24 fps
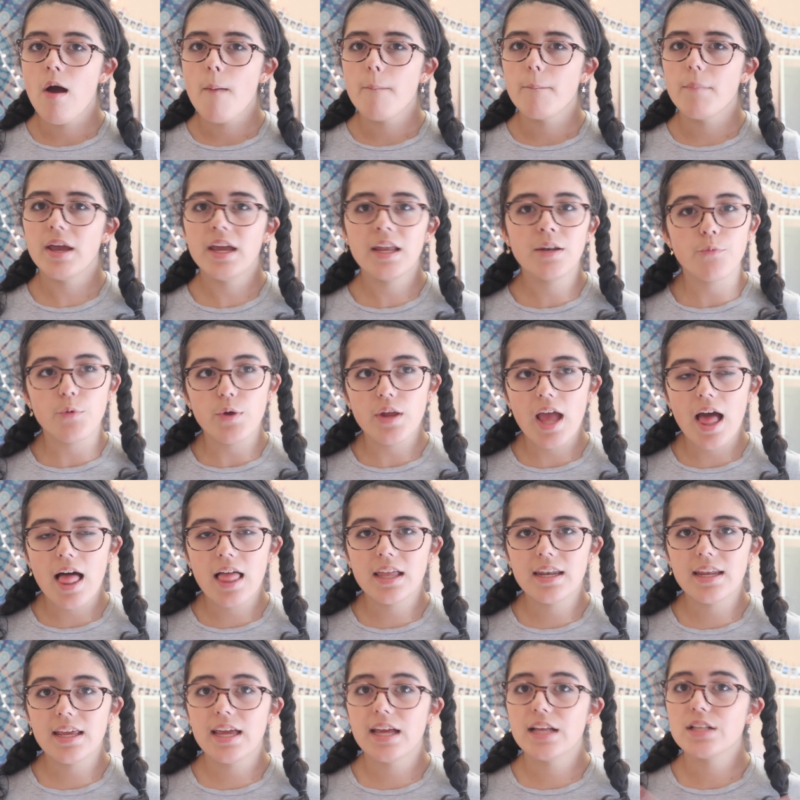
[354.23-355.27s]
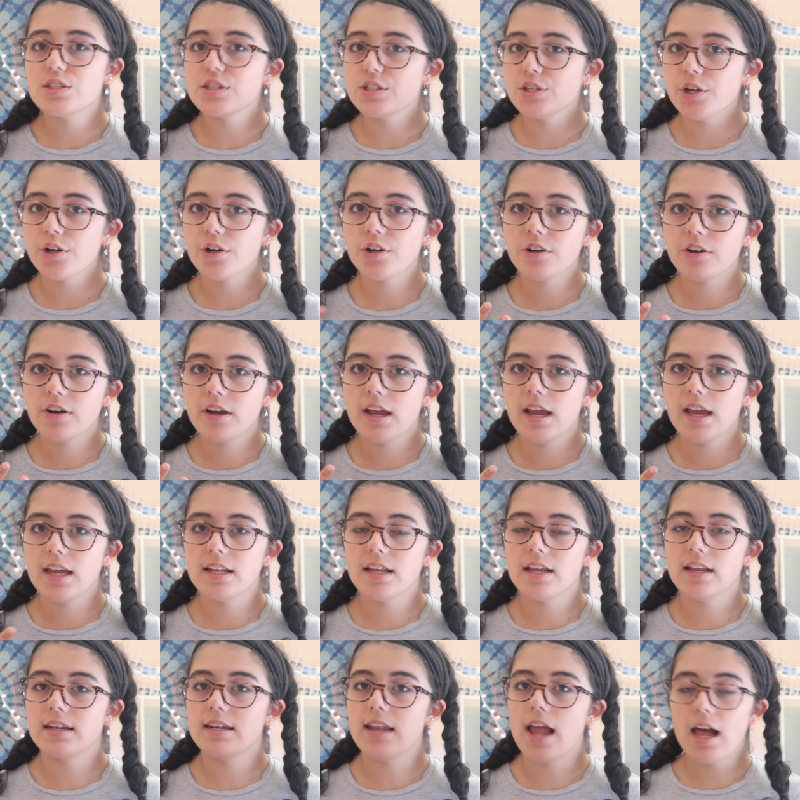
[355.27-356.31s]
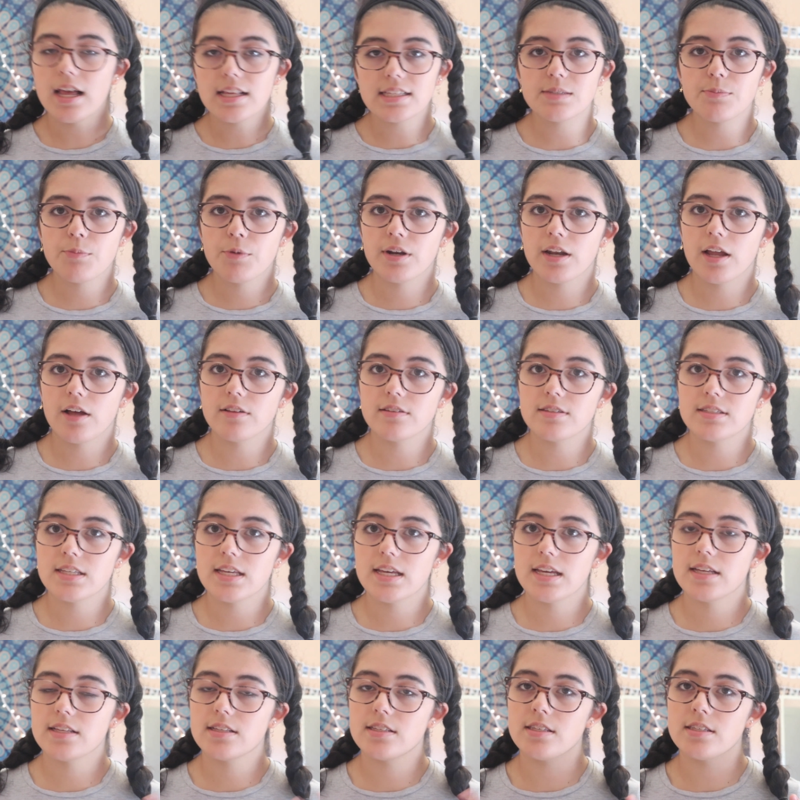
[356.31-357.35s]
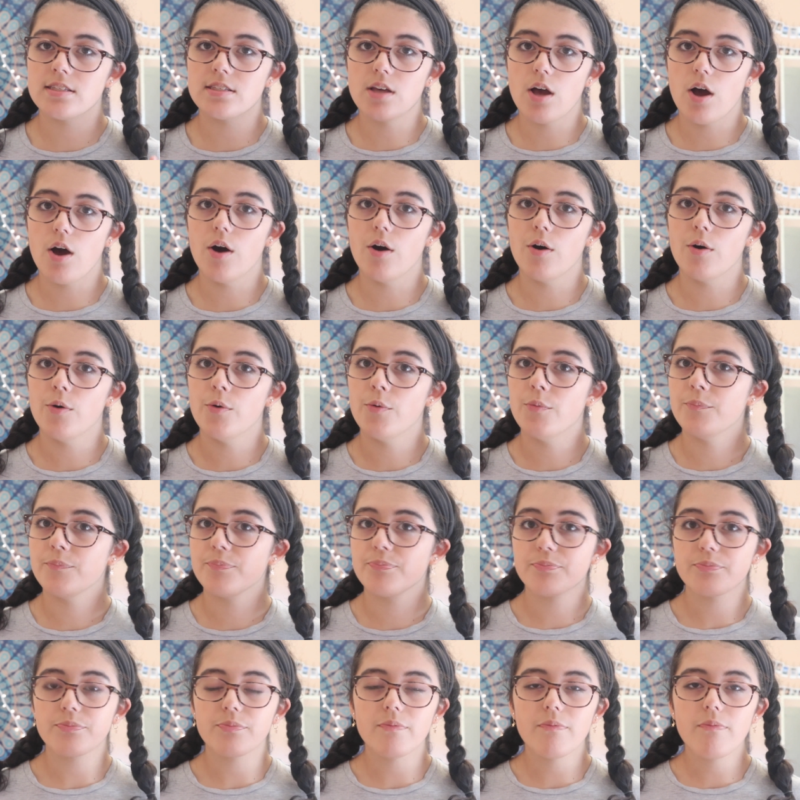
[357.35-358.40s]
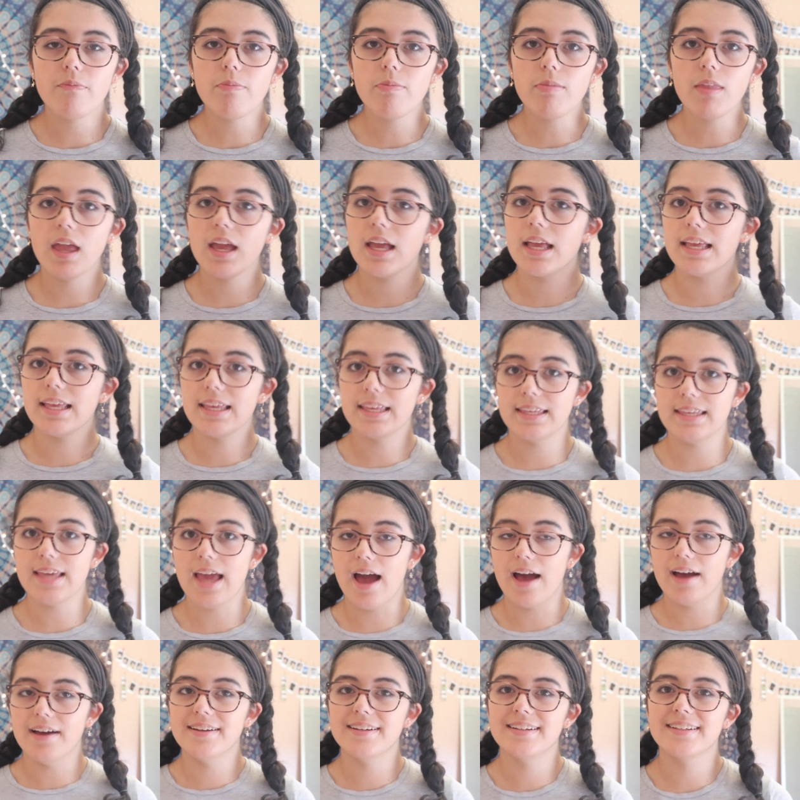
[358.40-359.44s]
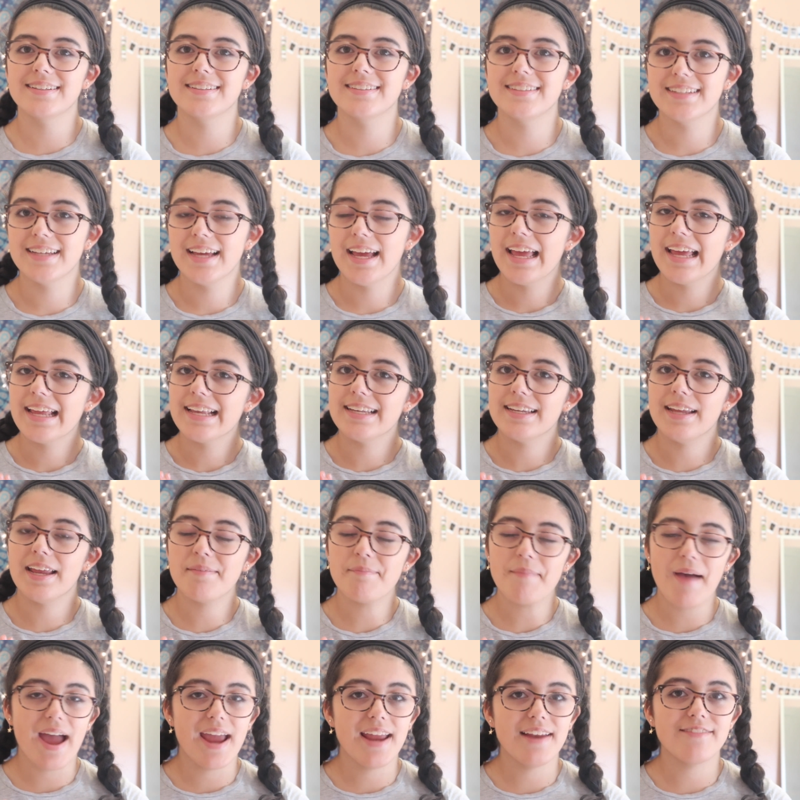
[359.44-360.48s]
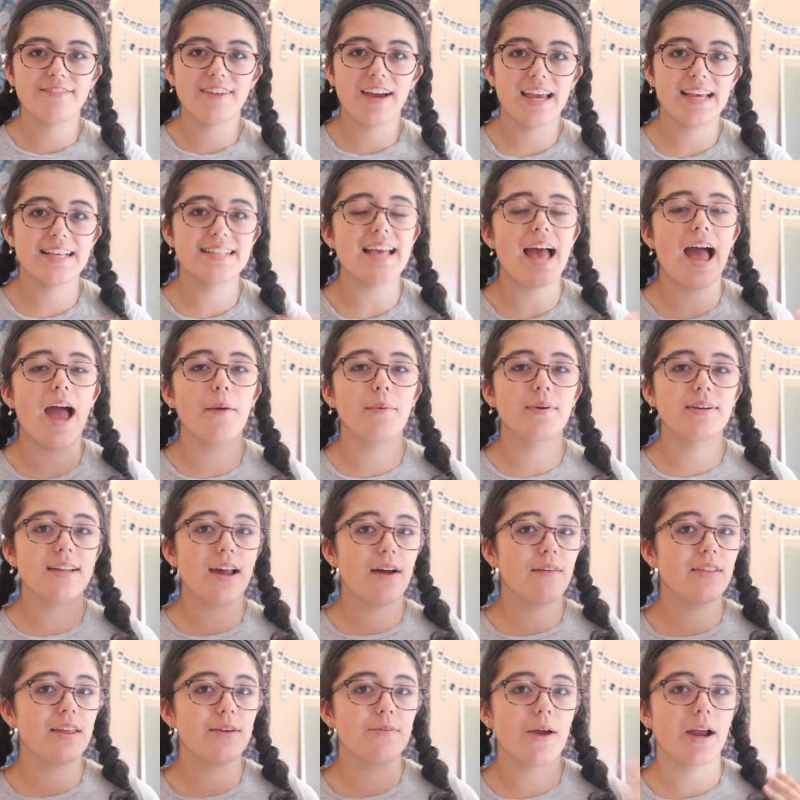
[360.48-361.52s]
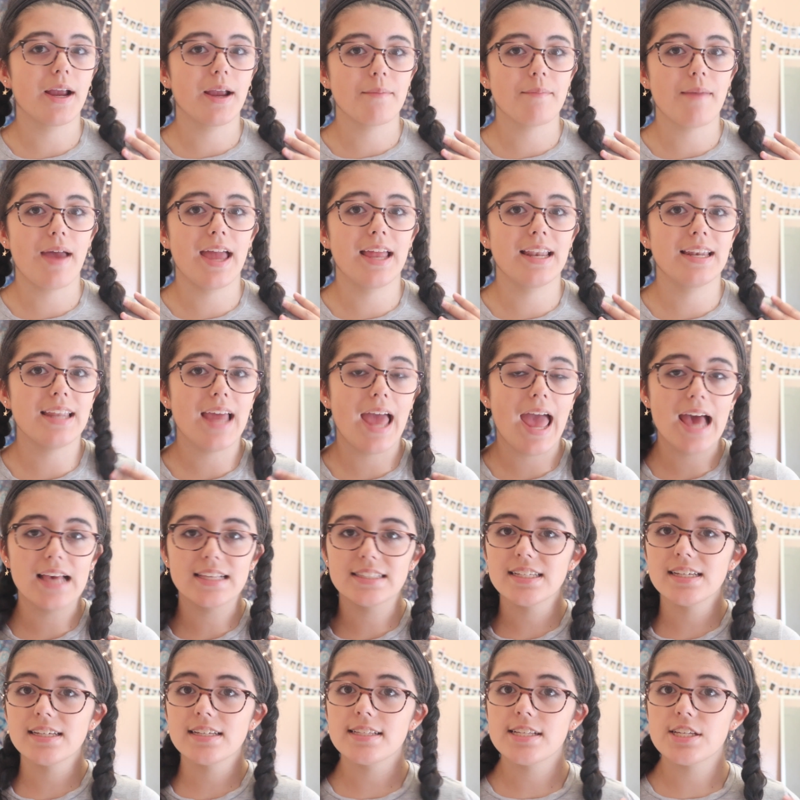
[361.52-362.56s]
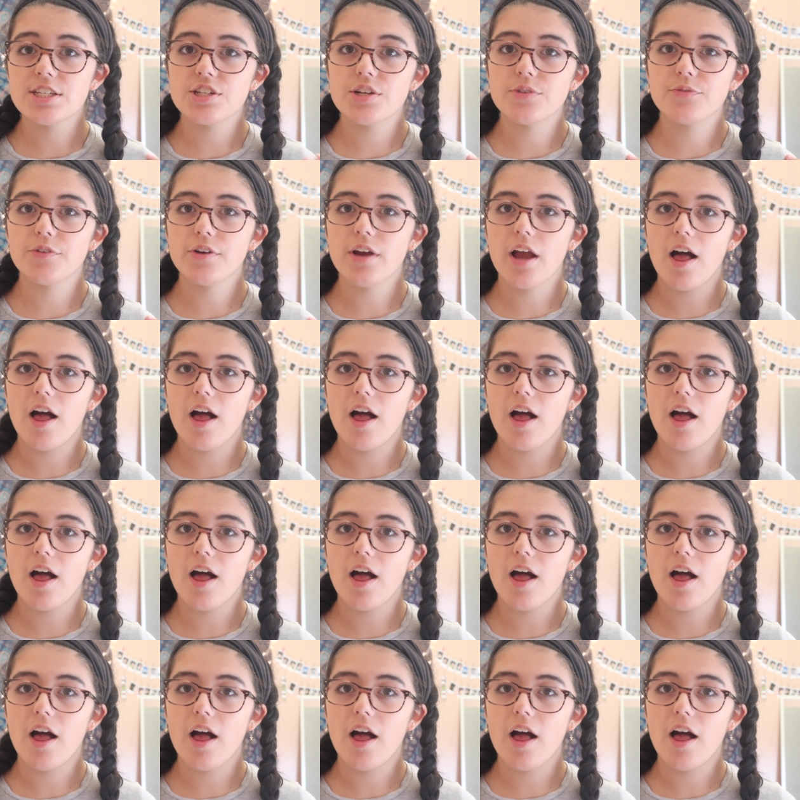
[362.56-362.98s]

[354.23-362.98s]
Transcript: But in reality, it's your grade, not someone else's, so yeah. And my advice, I would definitely recommend asking a teacher for